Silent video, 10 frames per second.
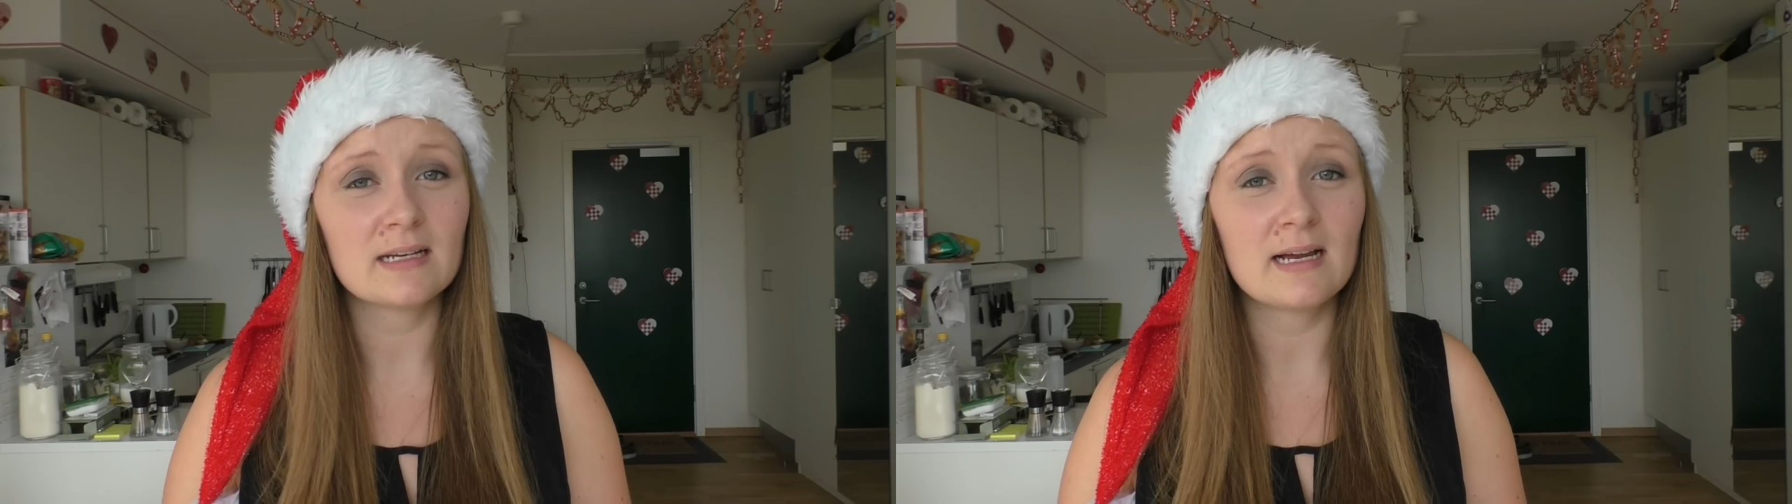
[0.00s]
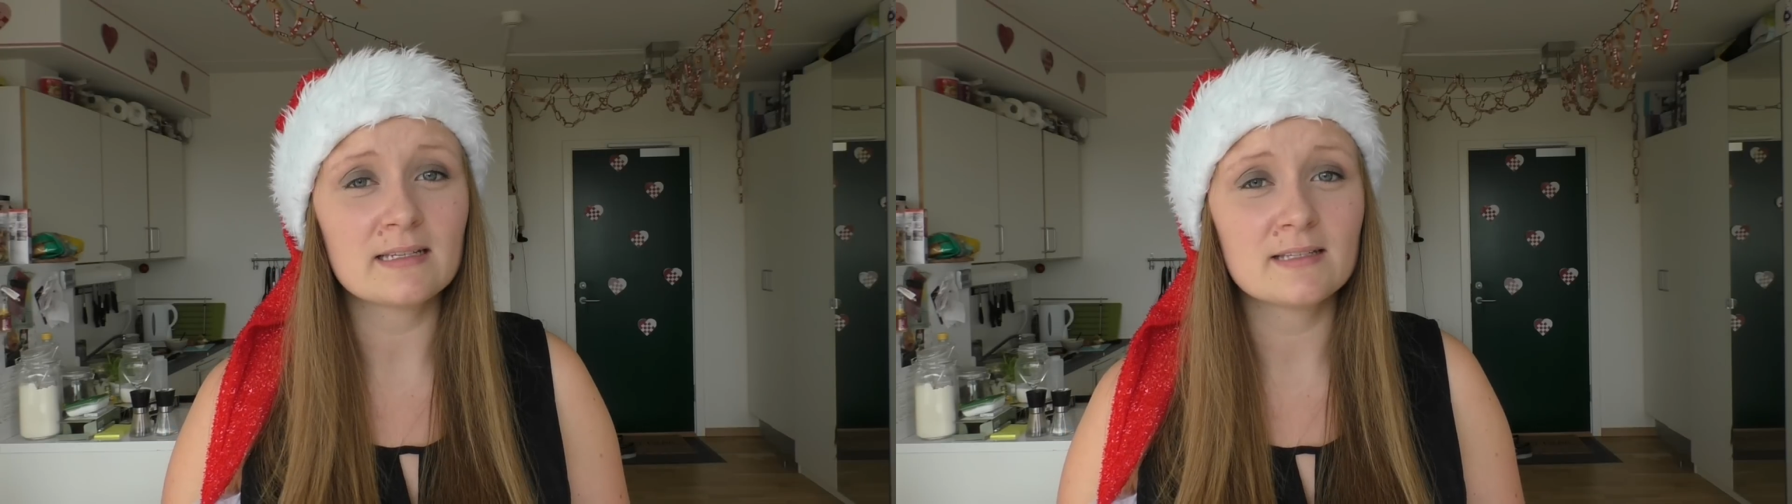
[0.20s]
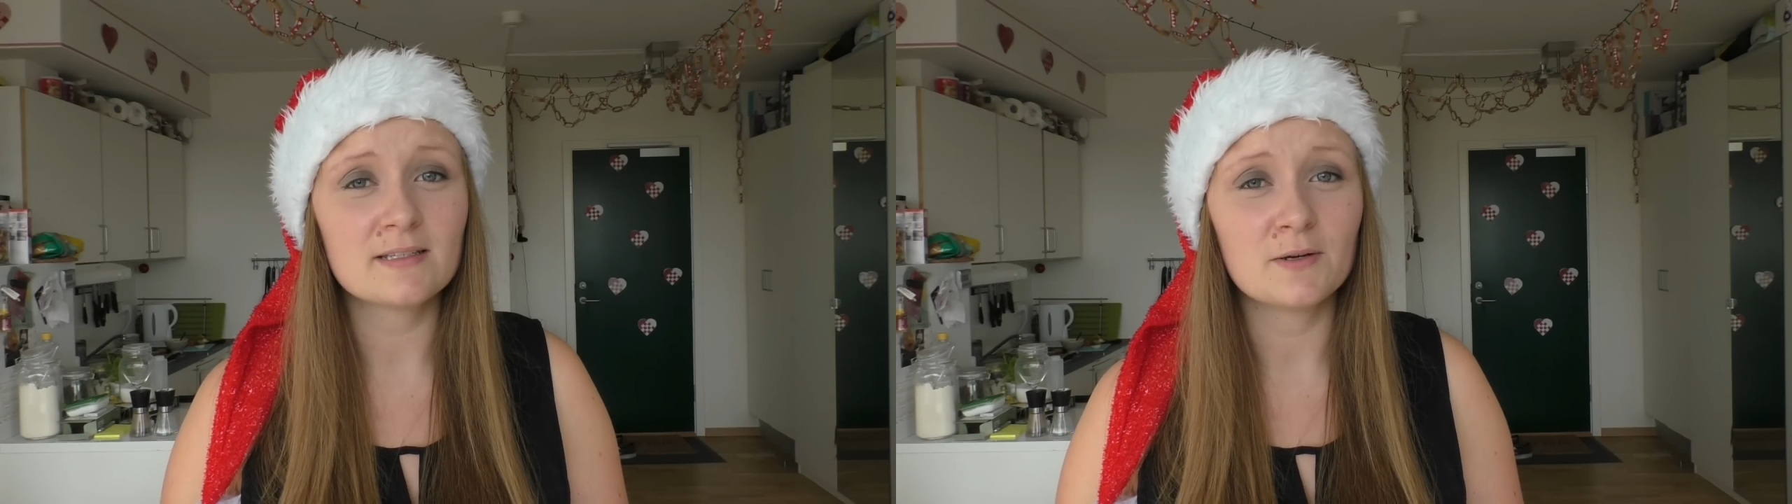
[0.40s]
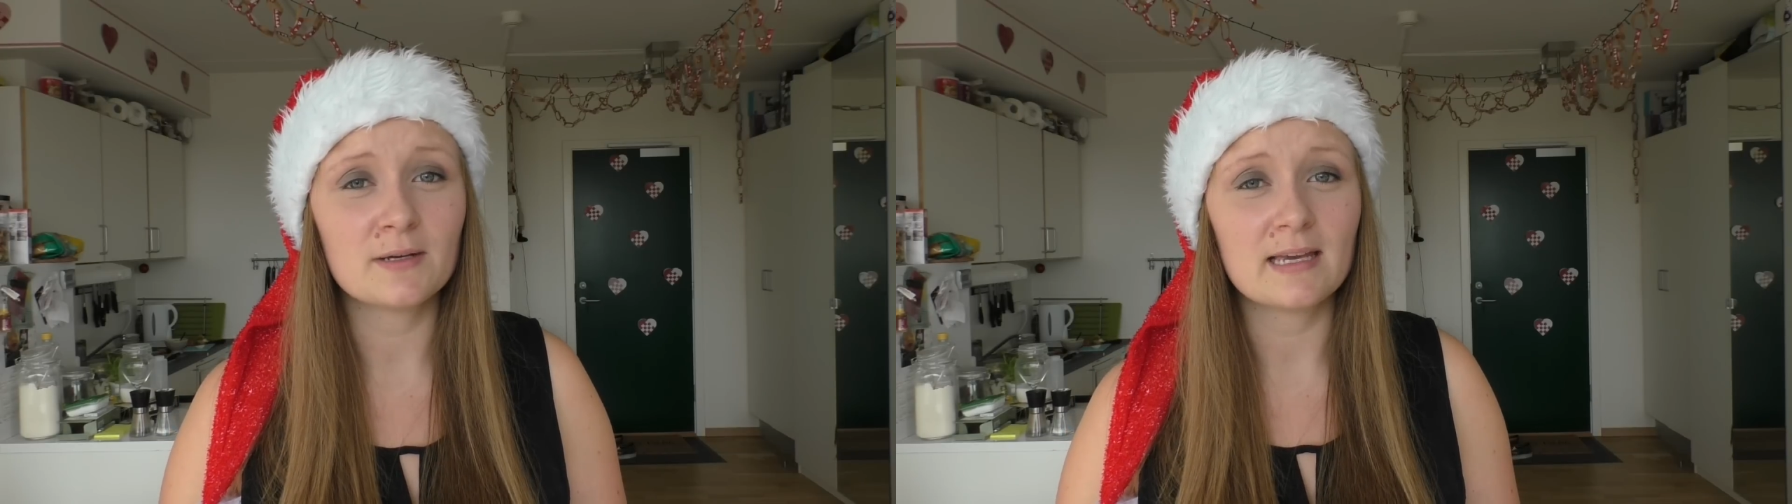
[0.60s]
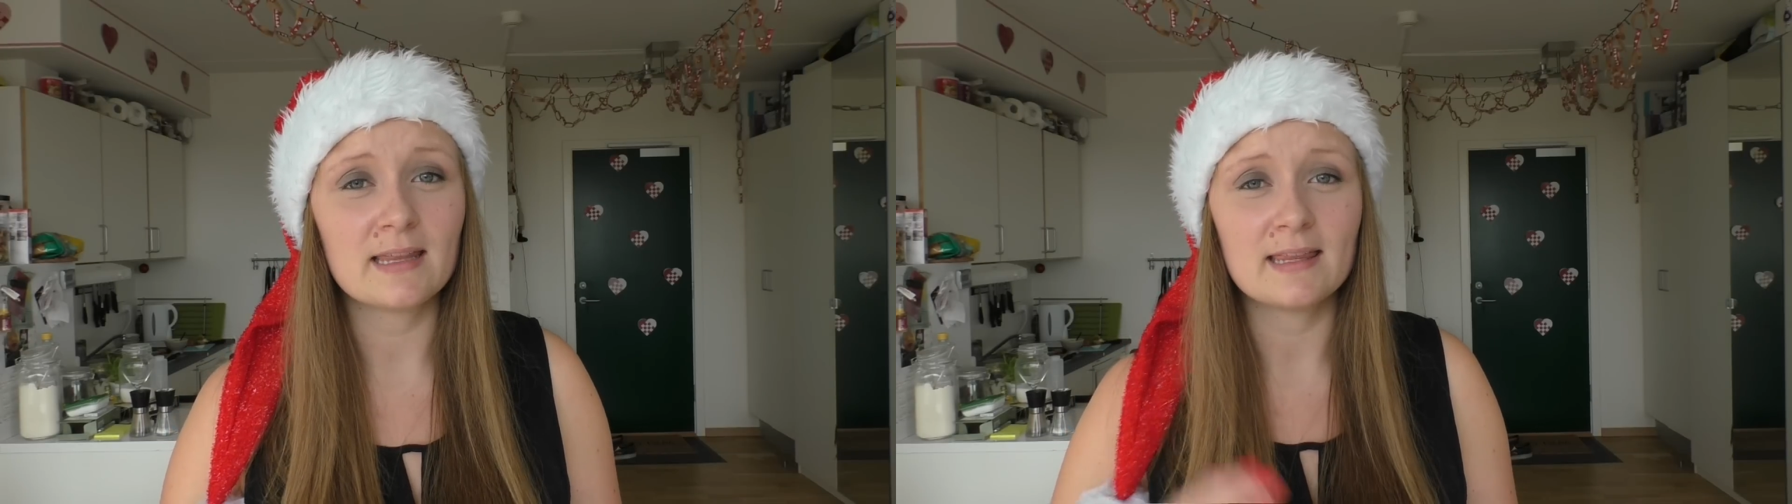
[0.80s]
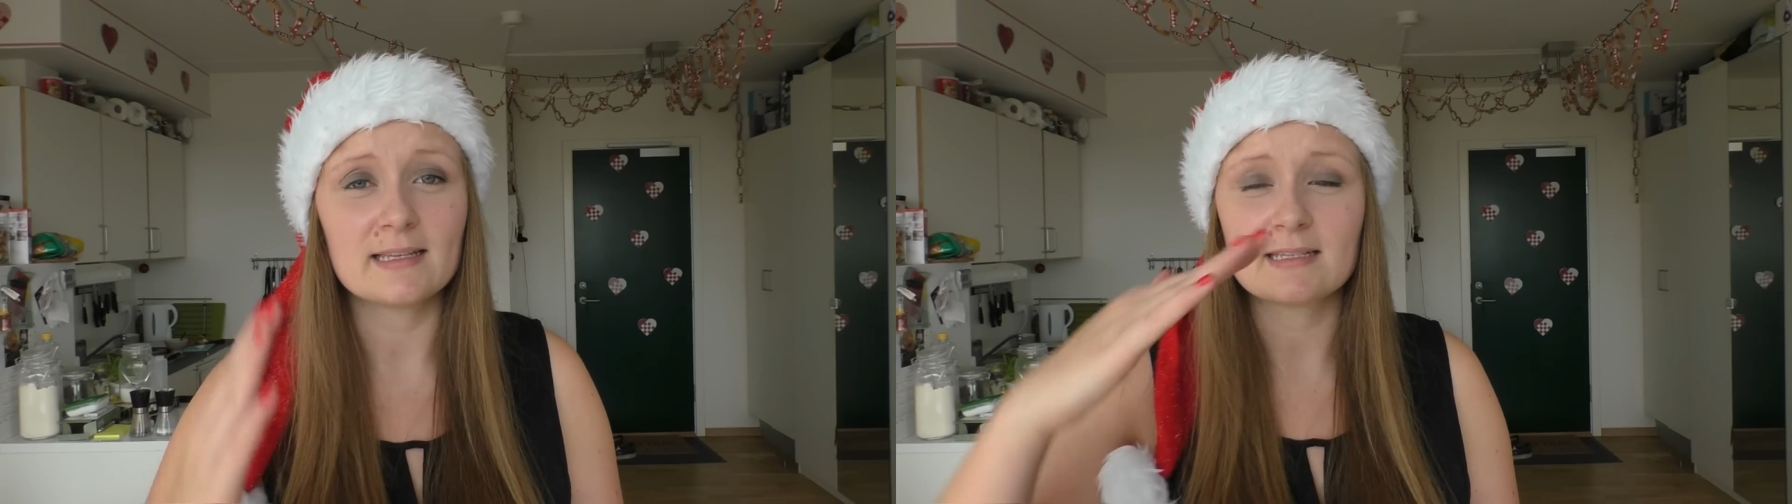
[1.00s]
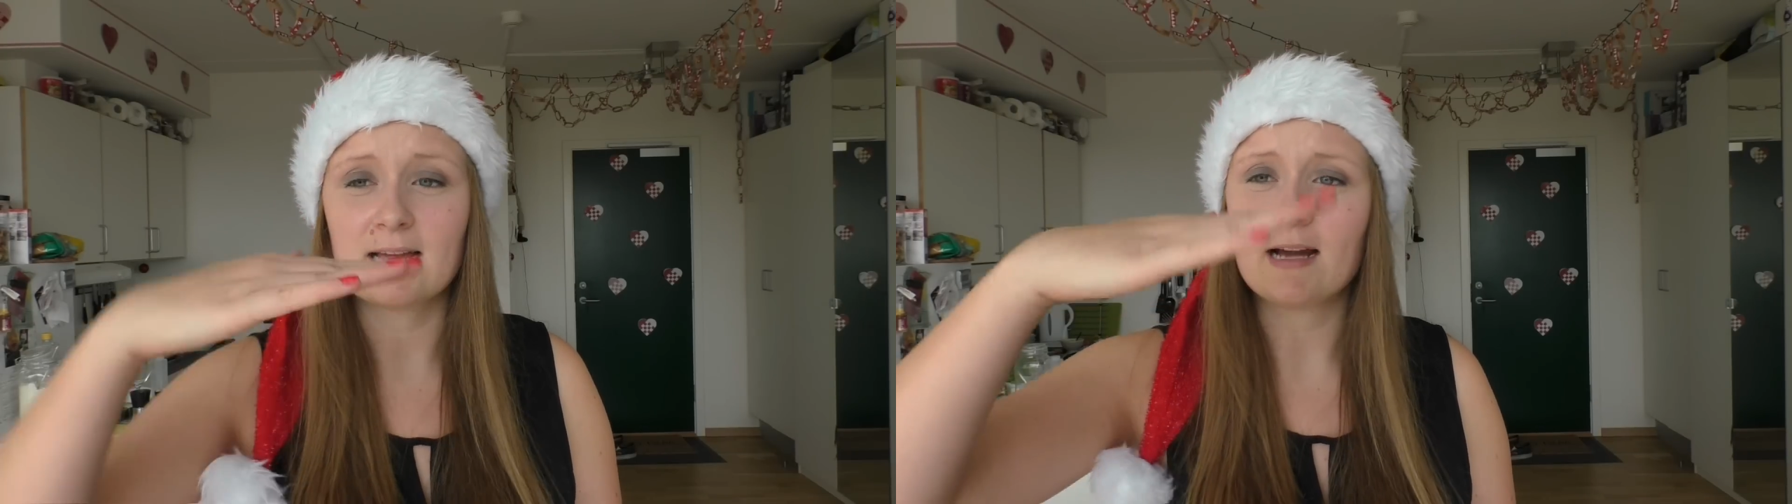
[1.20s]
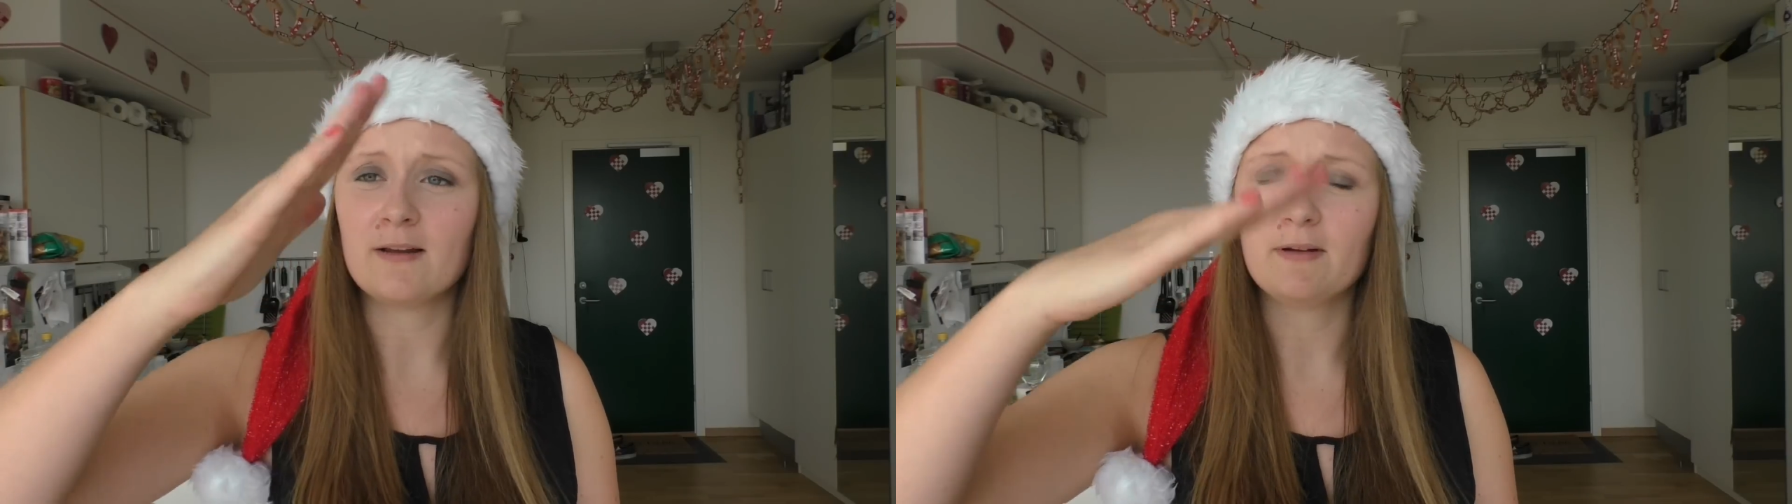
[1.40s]
glass so it gets that
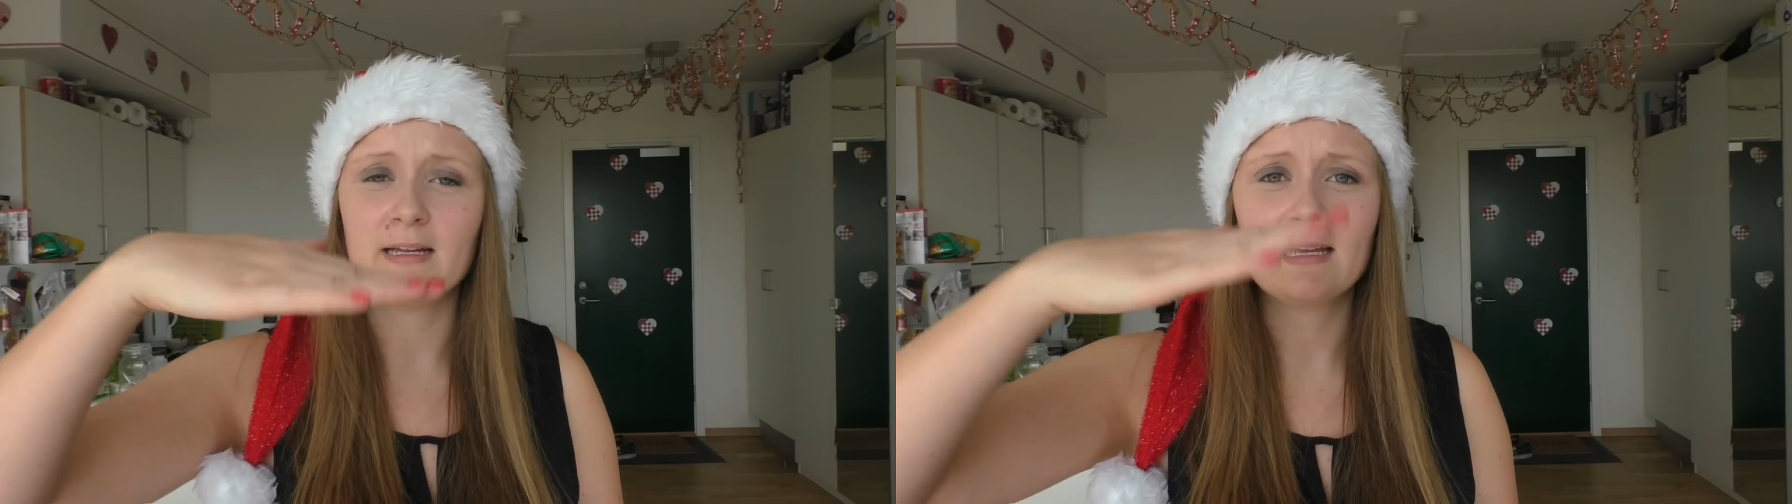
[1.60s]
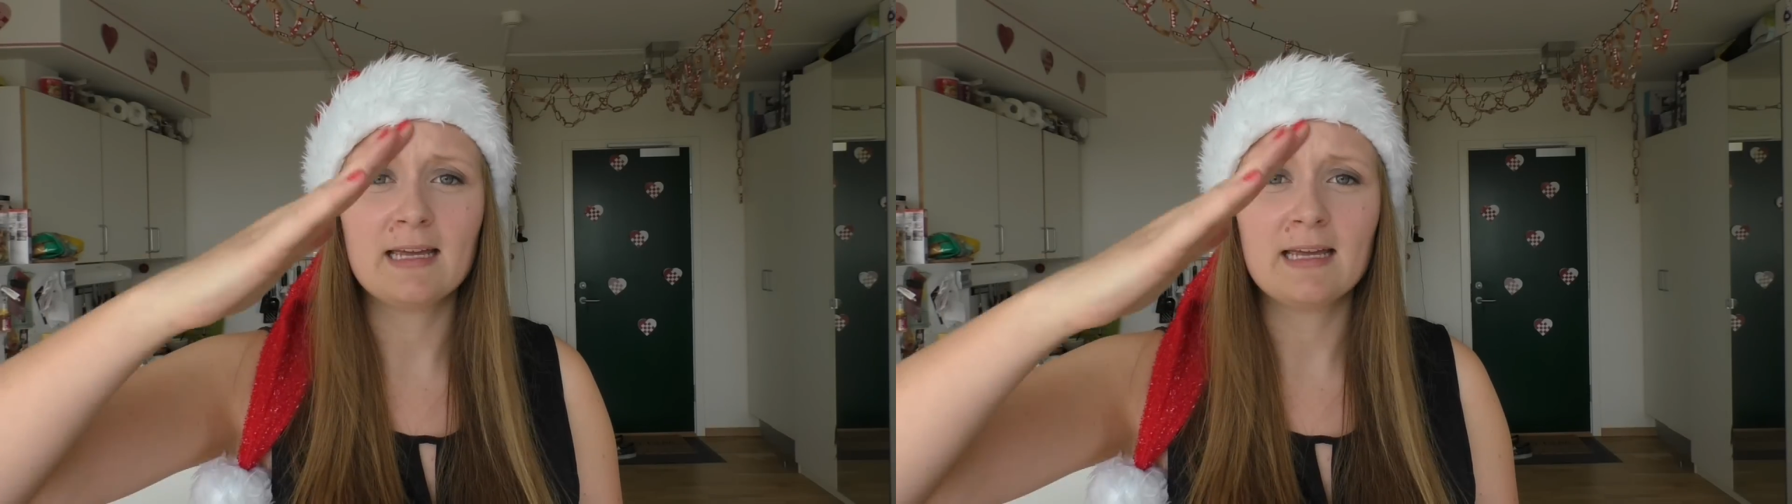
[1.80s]
kind of a